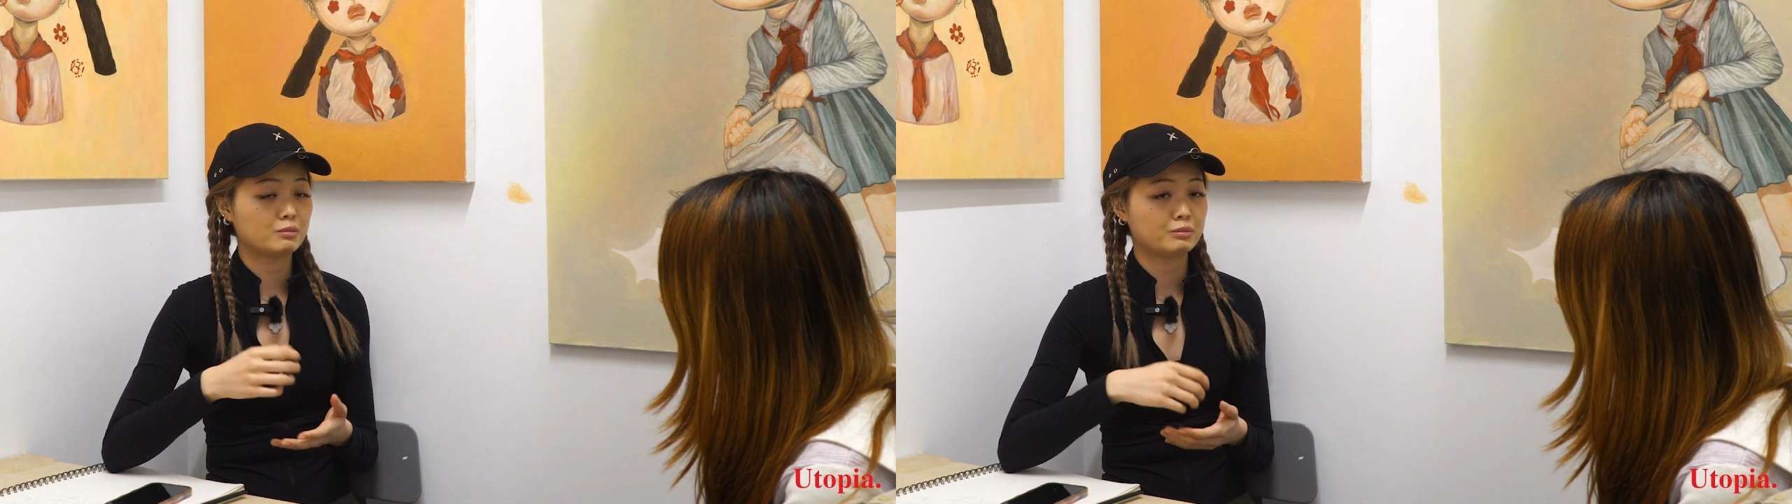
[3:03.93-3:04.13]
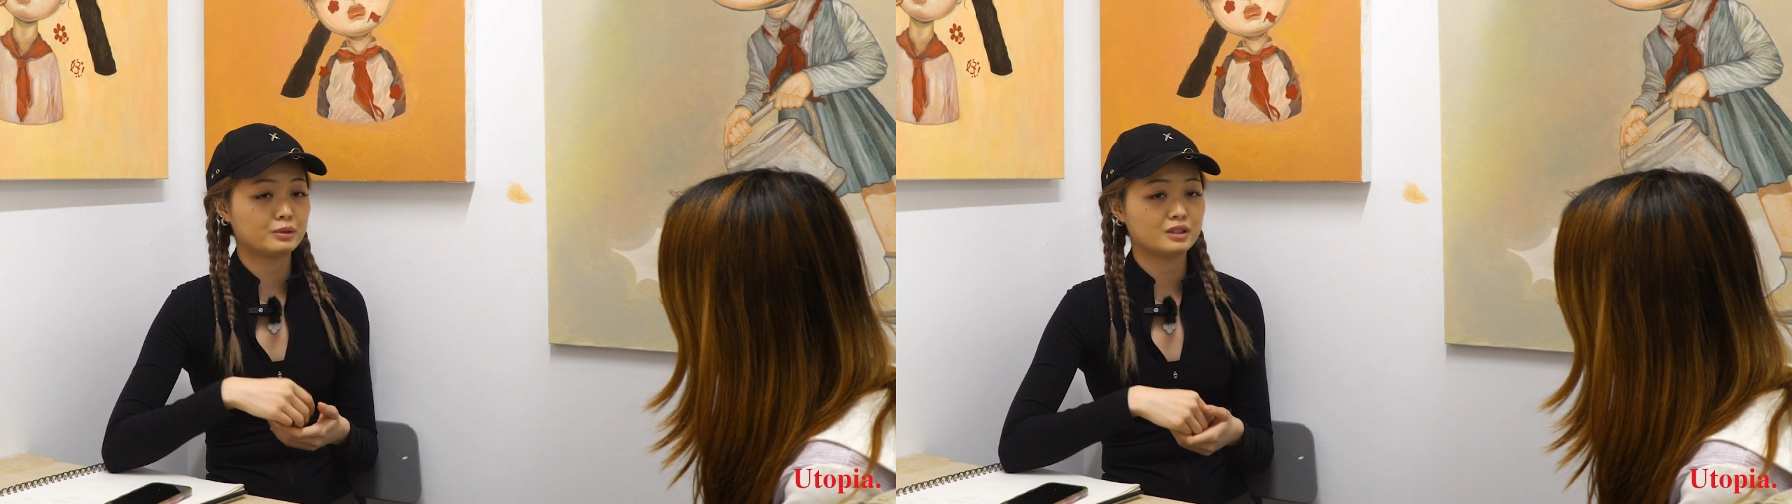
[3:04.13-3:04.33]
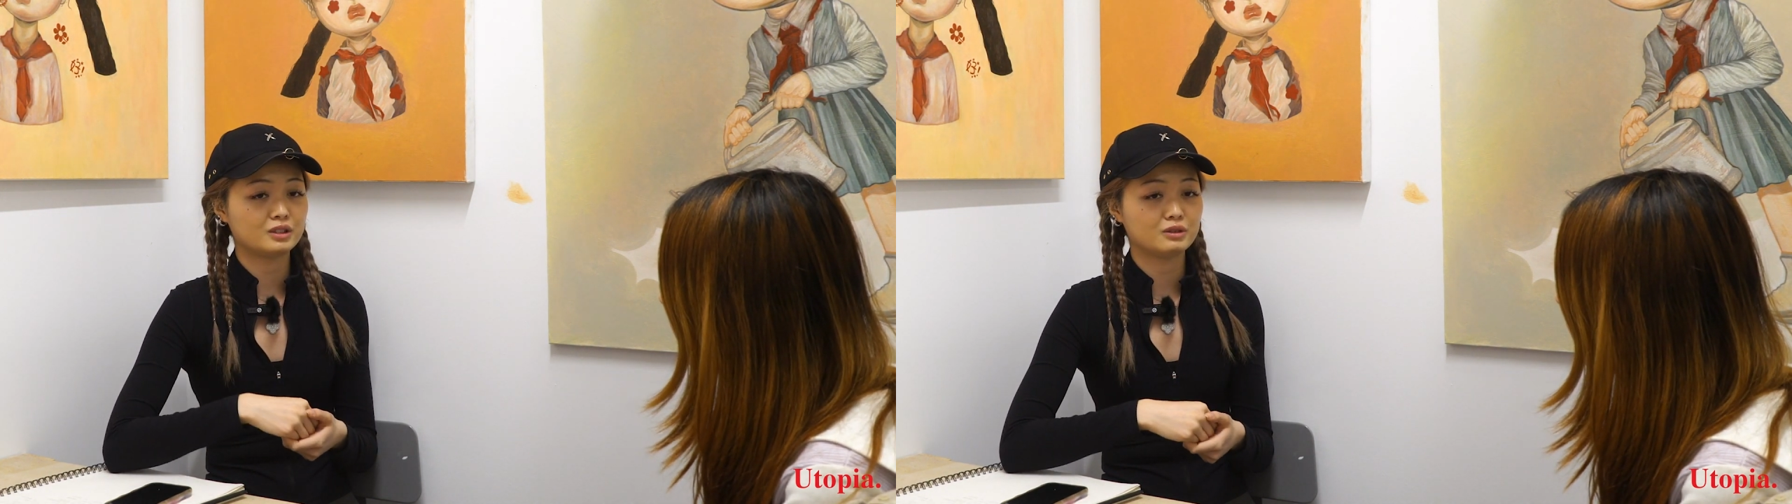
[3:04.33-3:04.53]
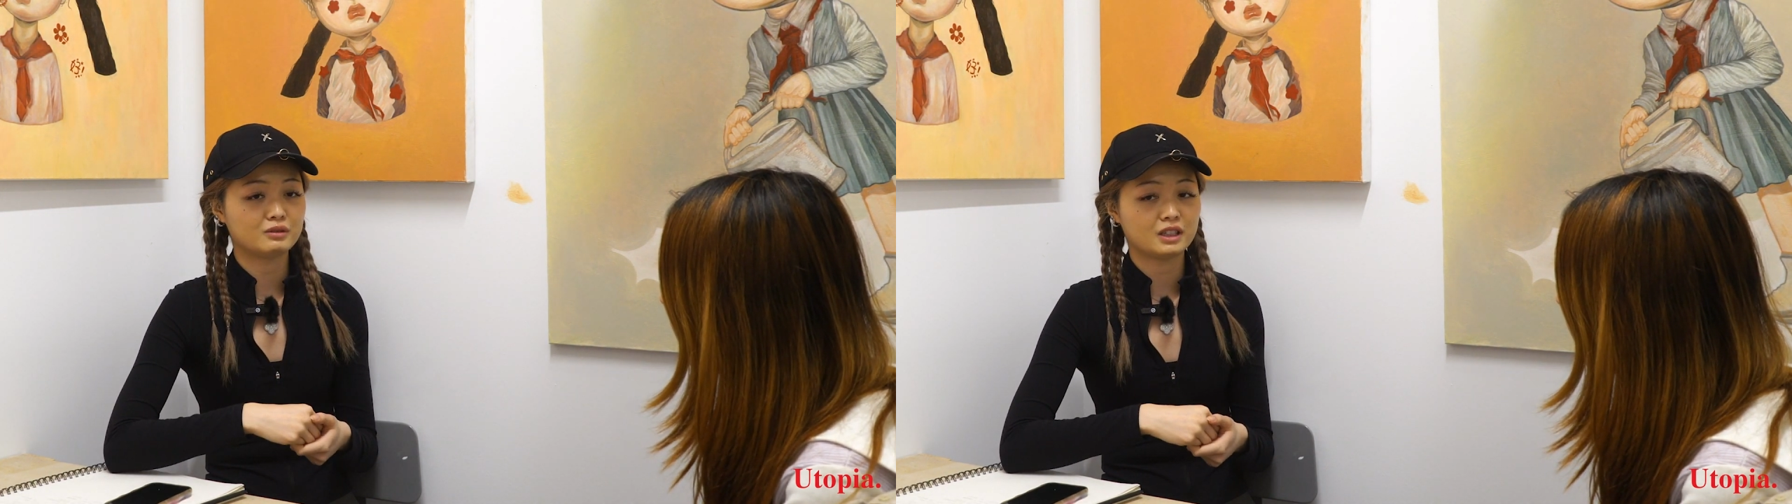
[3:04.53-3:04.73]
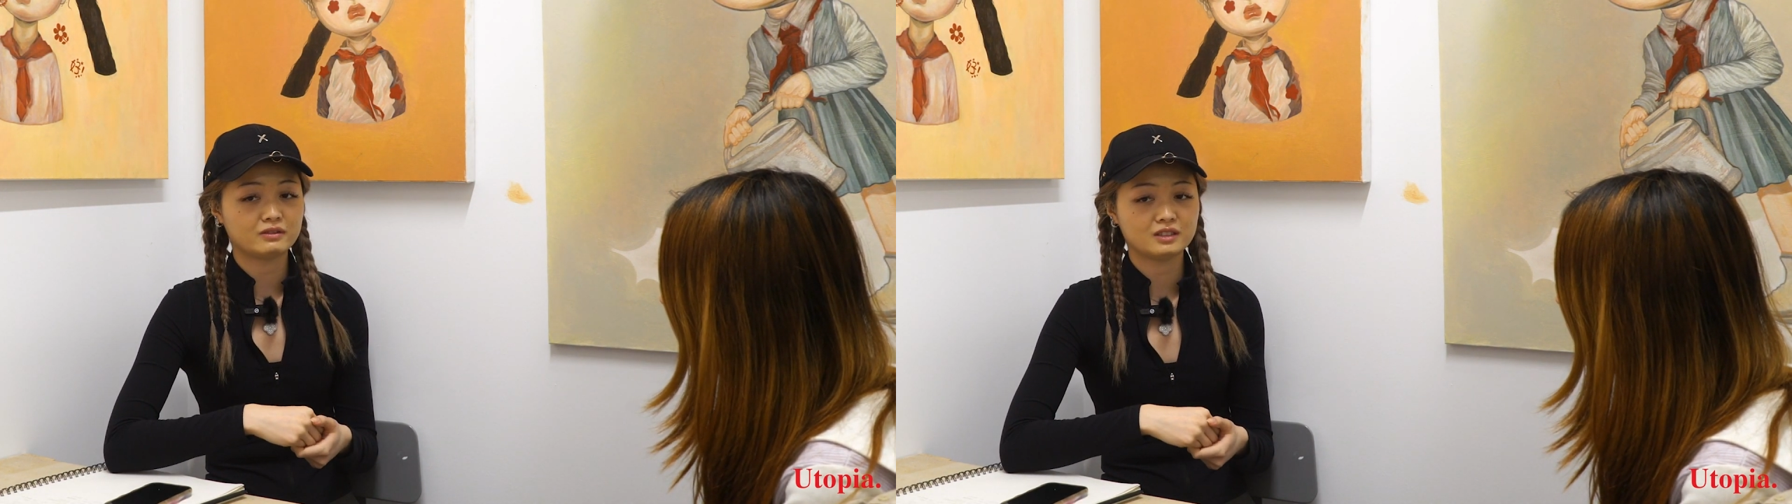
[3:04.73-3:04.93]
But you've
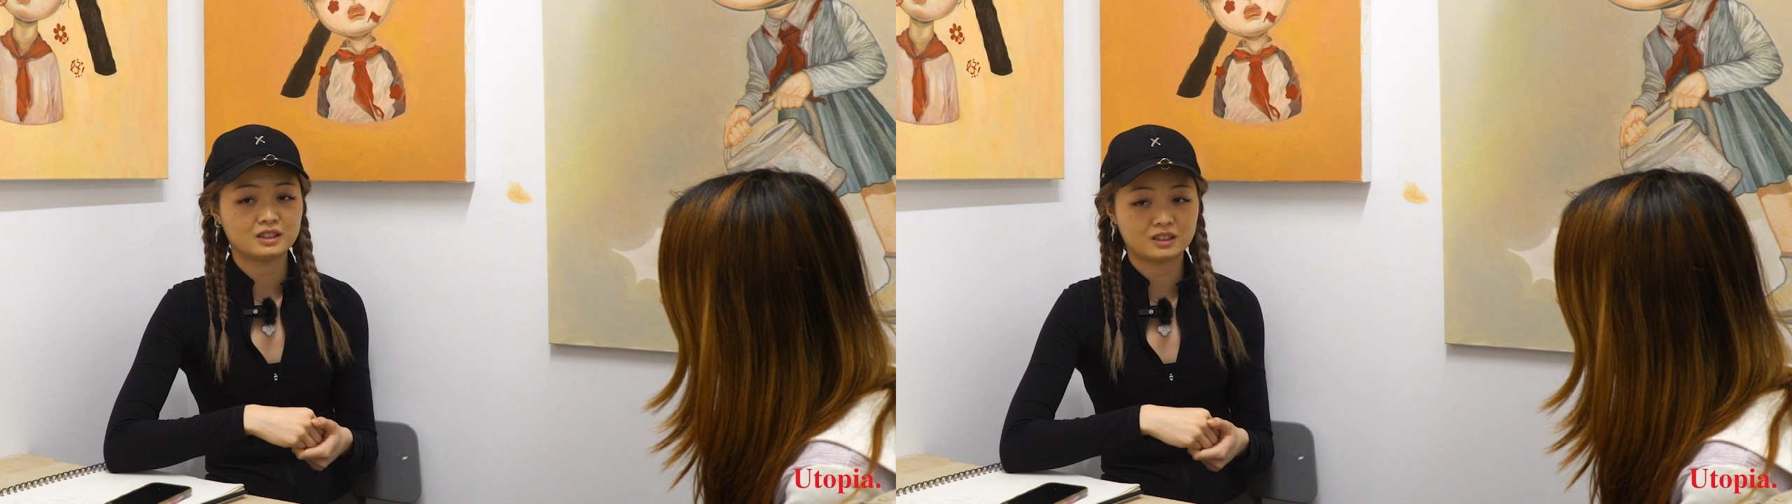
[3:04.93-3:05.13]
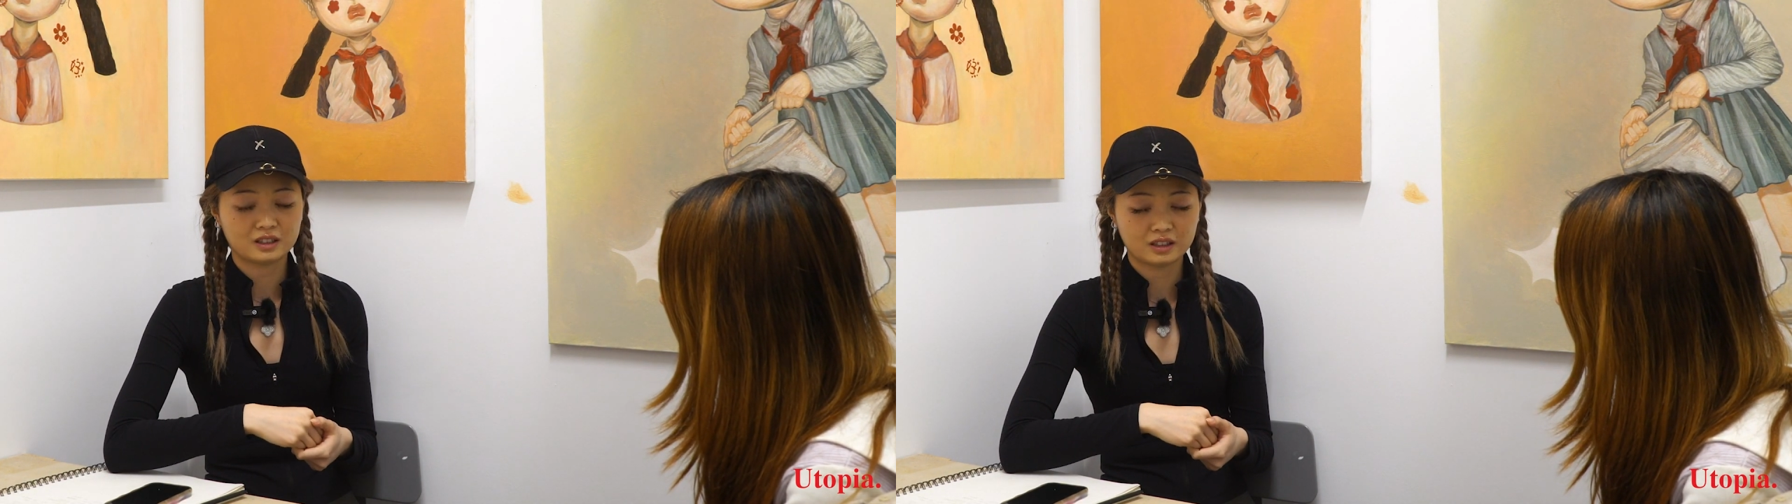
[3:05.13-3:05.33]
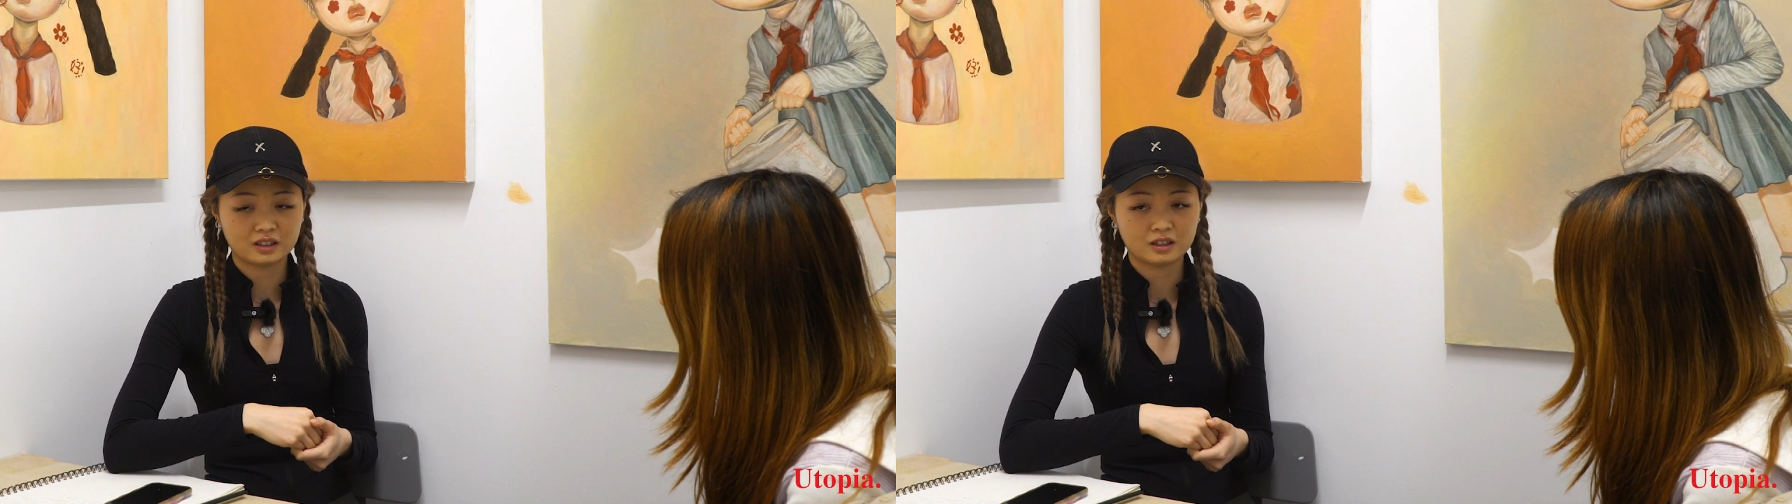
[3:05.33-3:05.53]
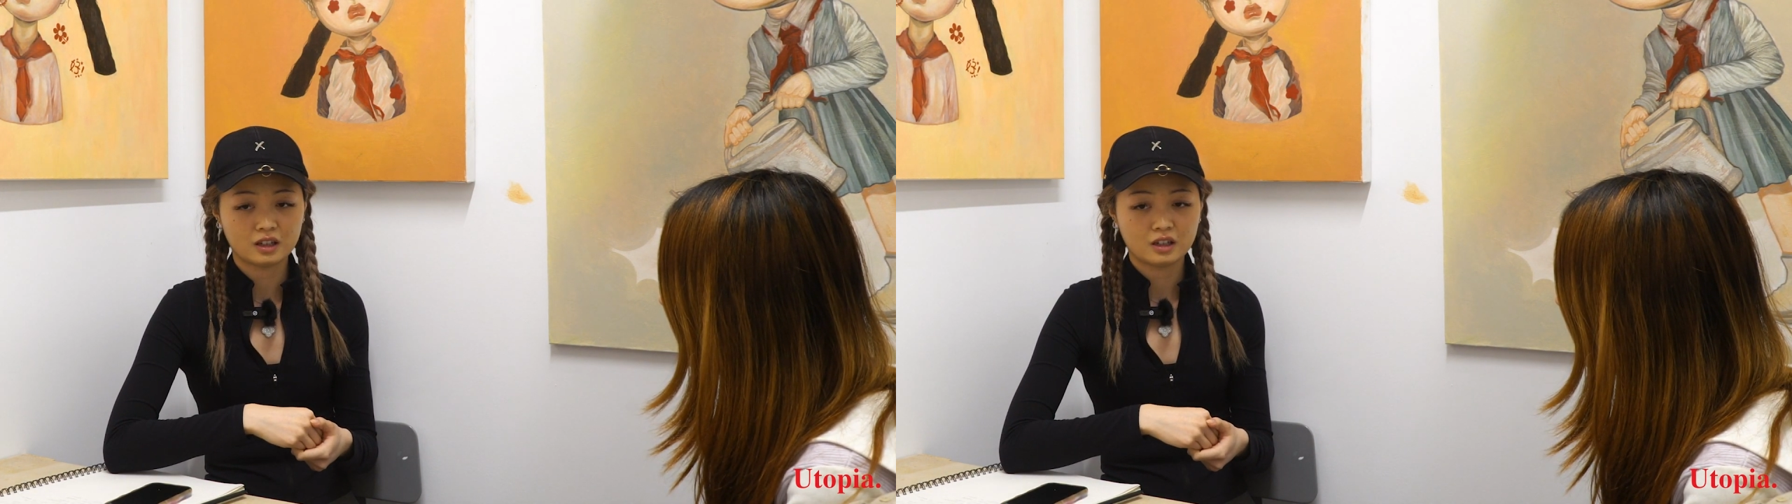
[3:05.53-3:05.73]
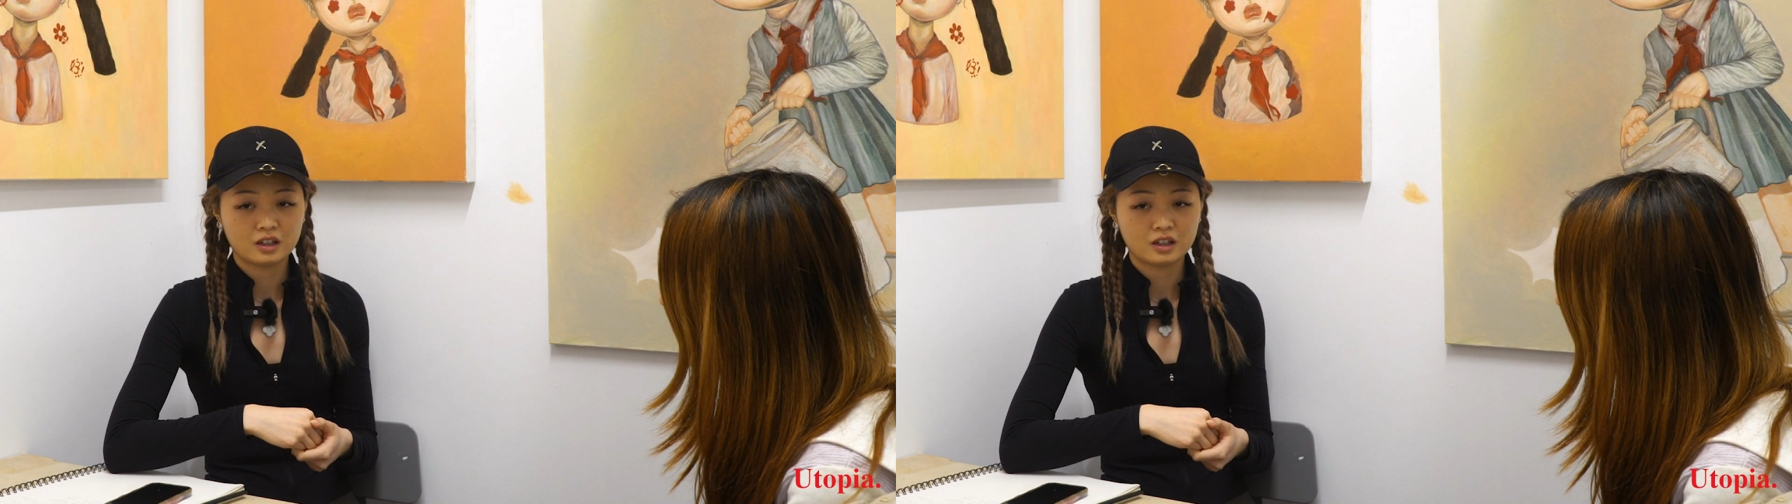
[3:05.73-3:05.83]
definitely seen